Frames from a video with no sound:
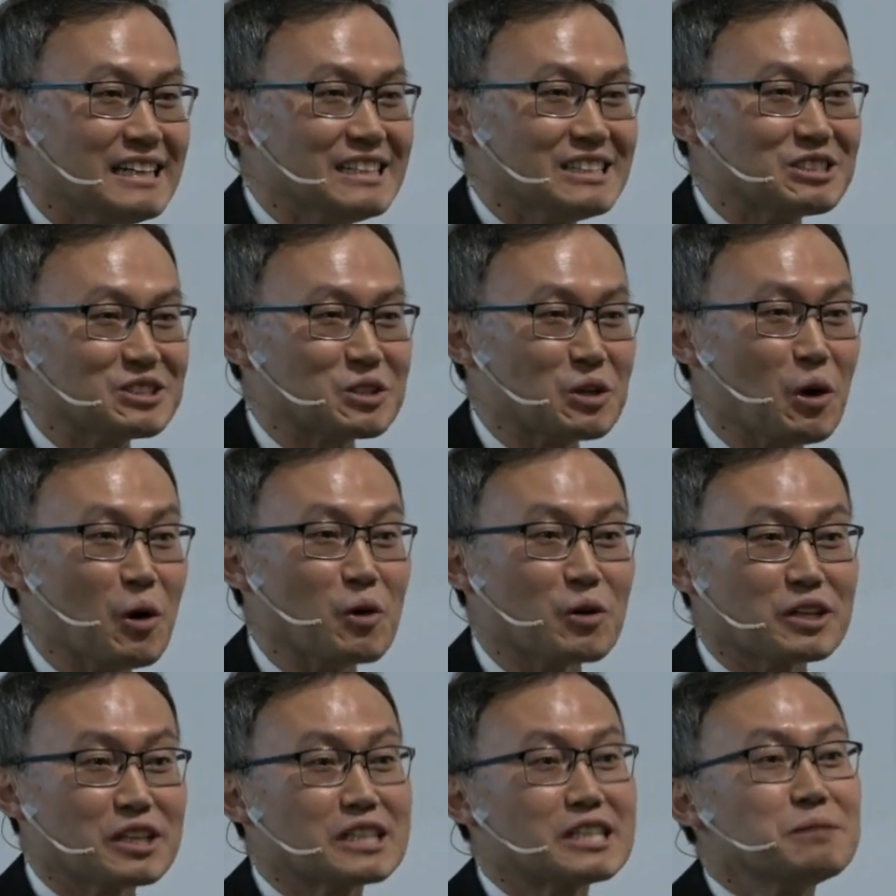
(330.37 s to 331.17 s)

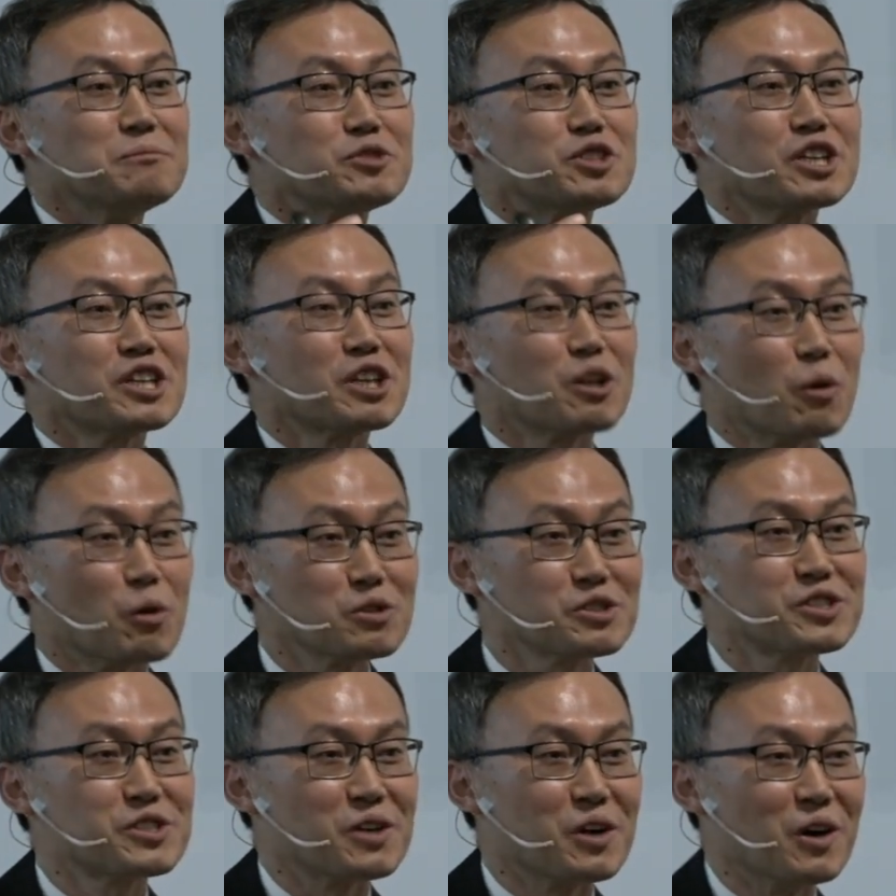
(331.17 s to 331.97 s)
So Kim Jong-il
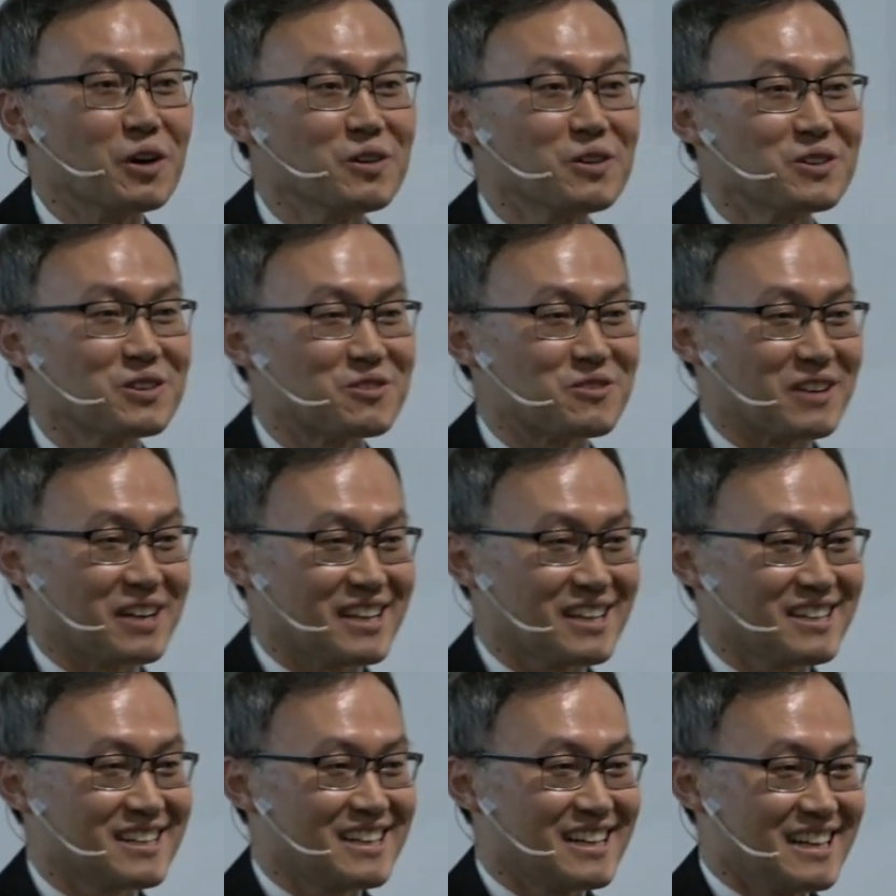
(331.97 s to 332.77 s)
also,
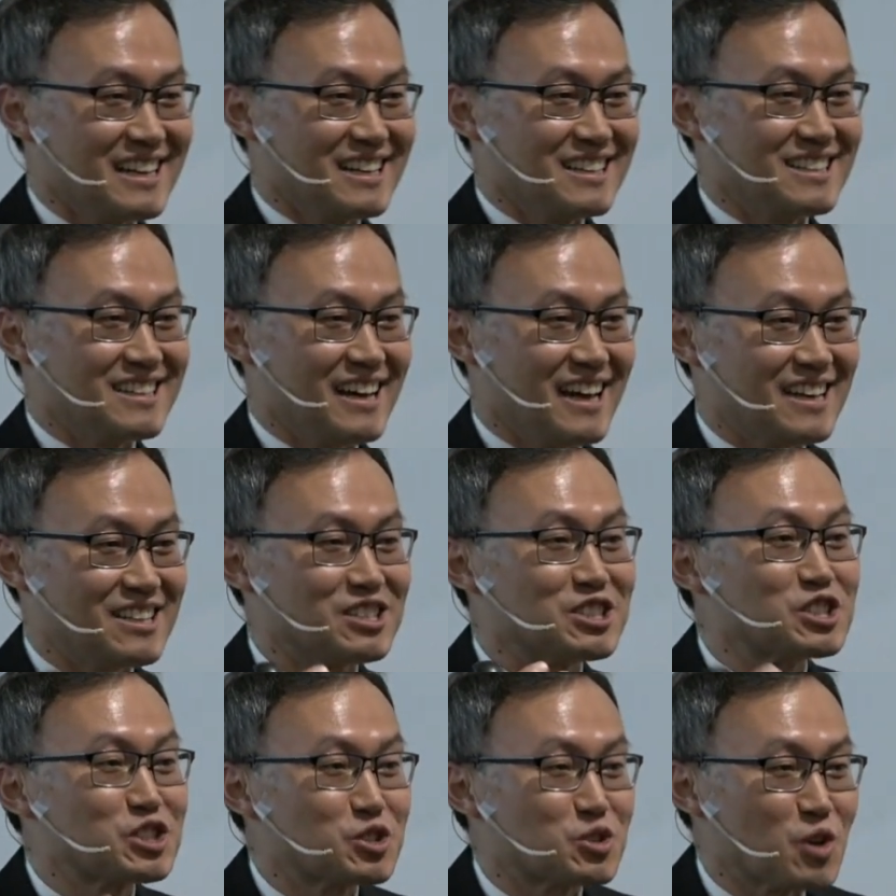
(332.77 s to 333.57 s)
right, that had
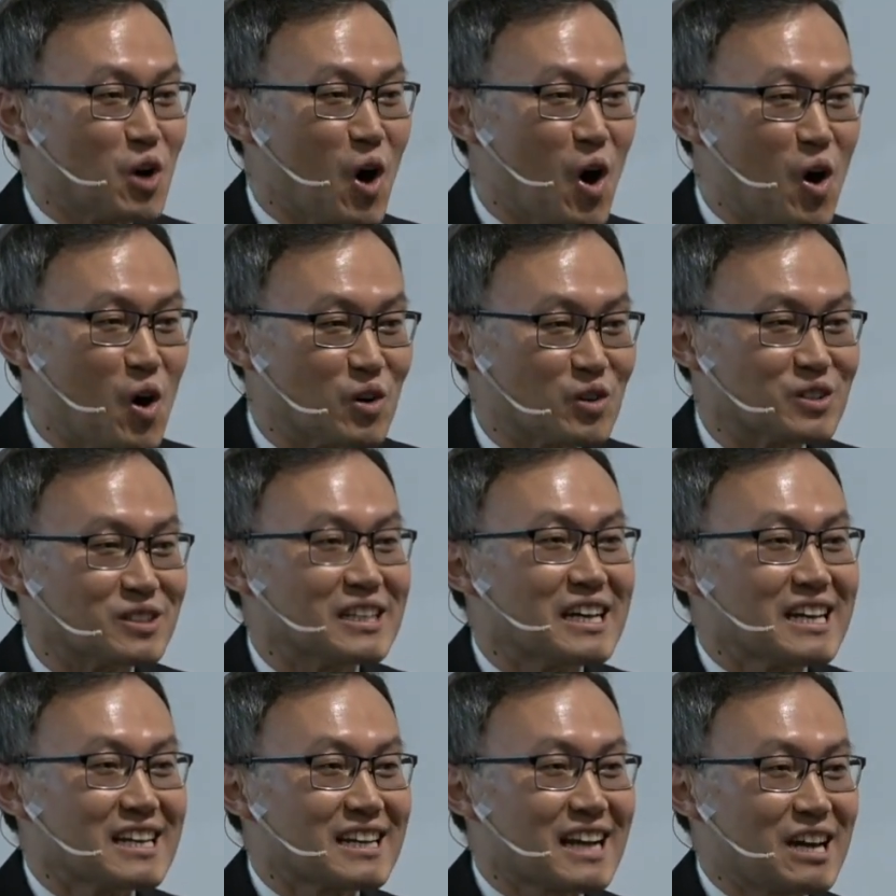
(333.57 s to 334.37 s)
a
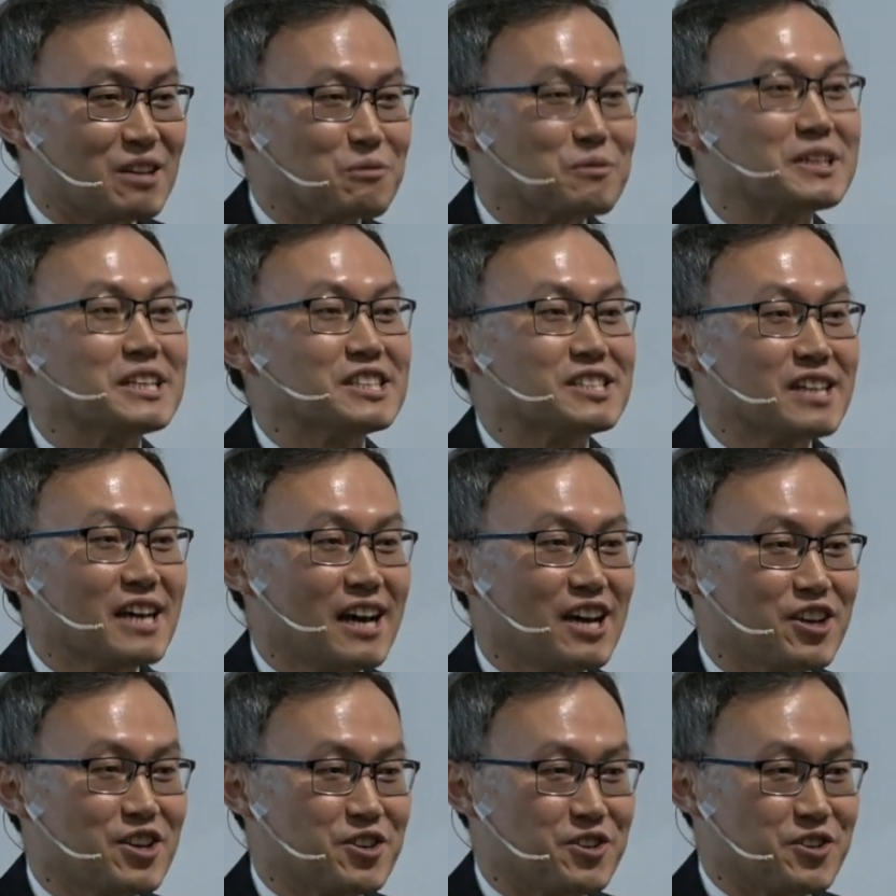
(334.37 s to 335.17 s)
strong kind of
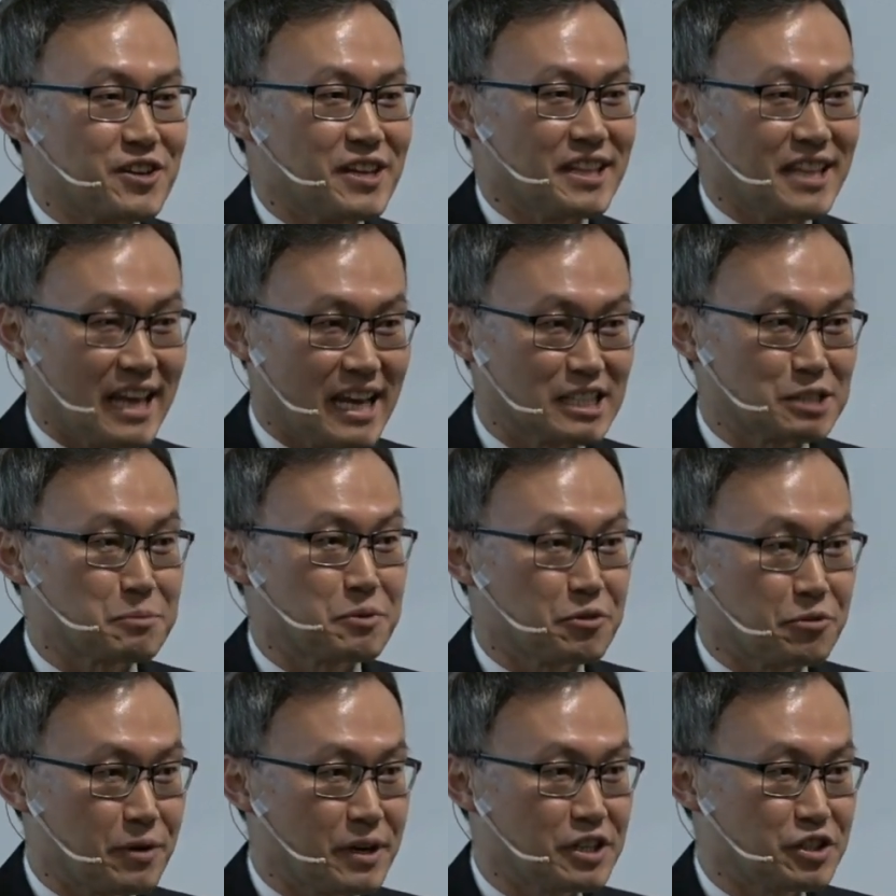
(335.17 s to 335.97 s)
desire and
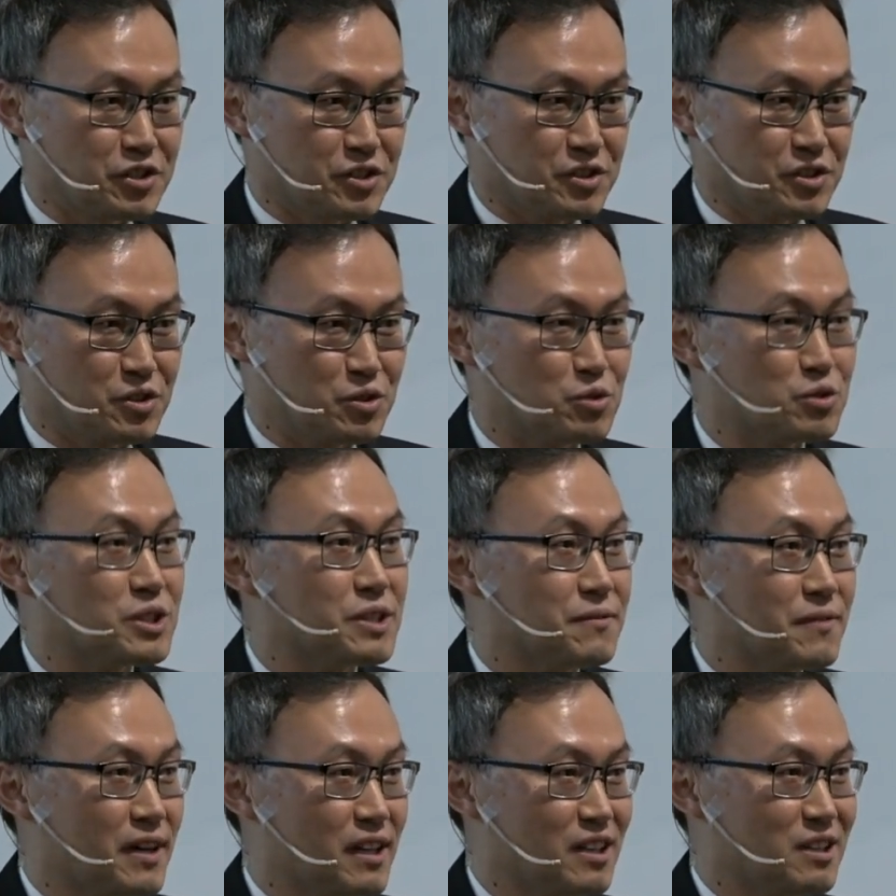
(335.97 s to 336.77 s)
aspirations to
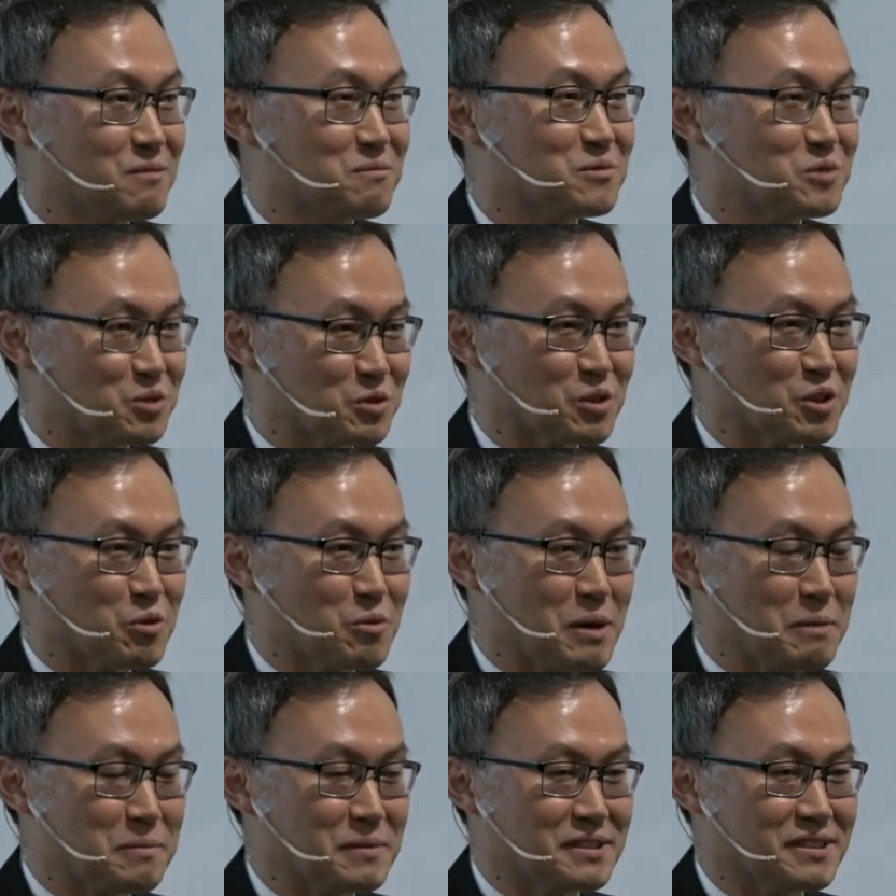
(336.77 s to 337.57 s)
develop nuclear
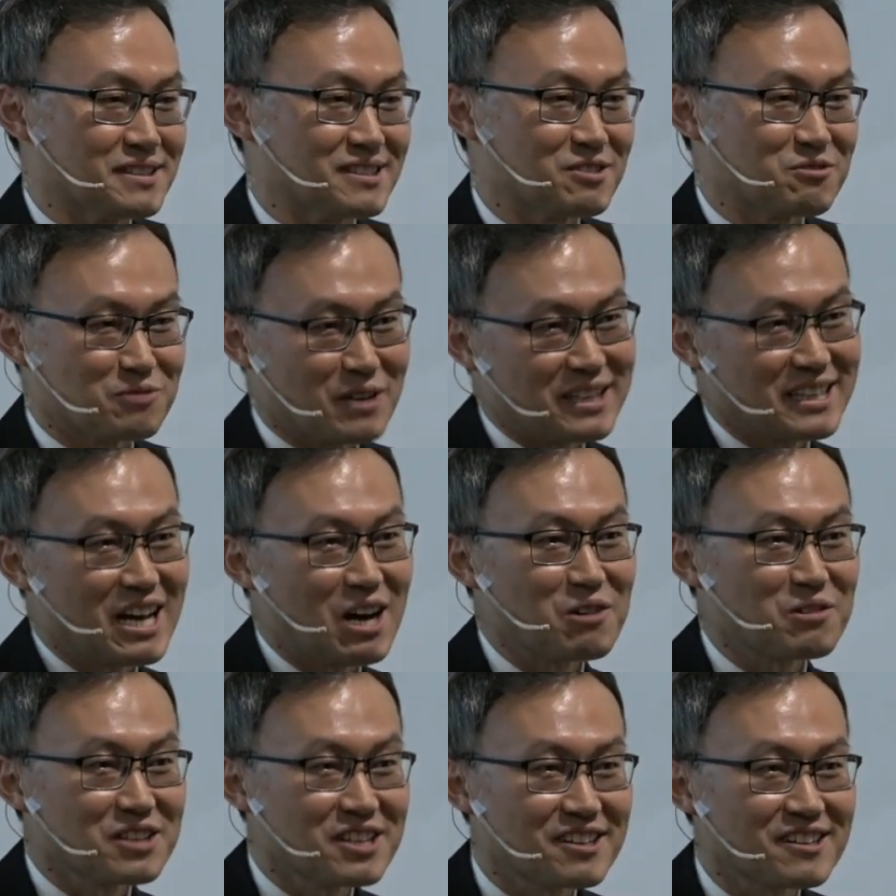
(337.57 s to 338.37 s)
weapons. Right
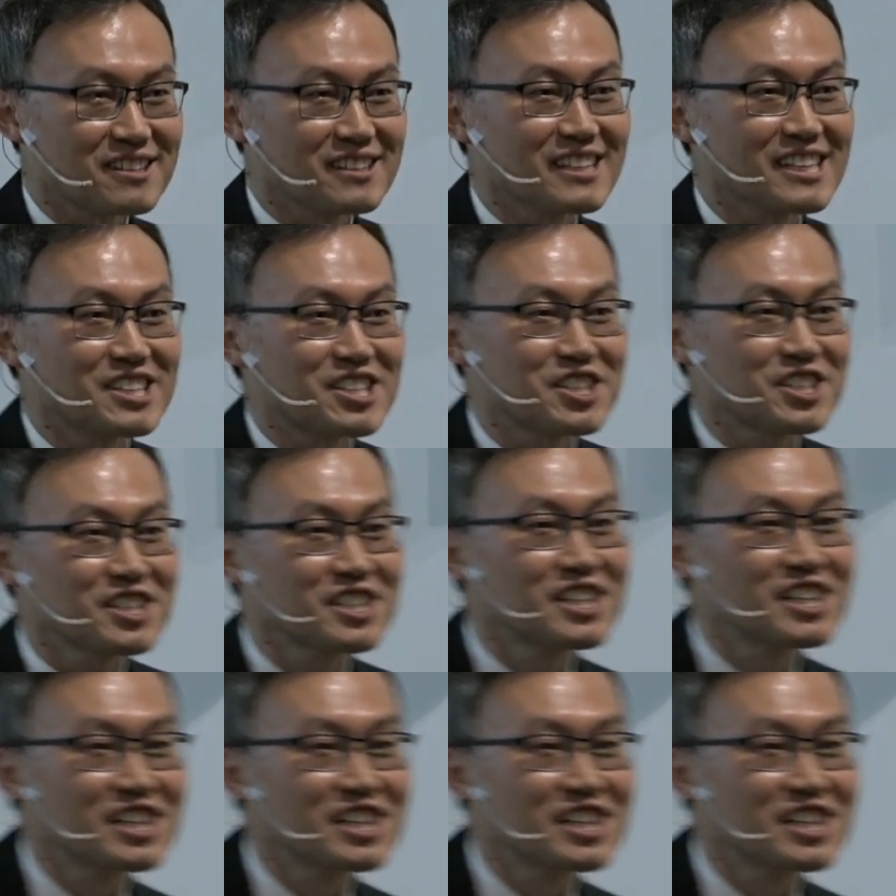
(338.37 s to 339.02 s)
now, current leader,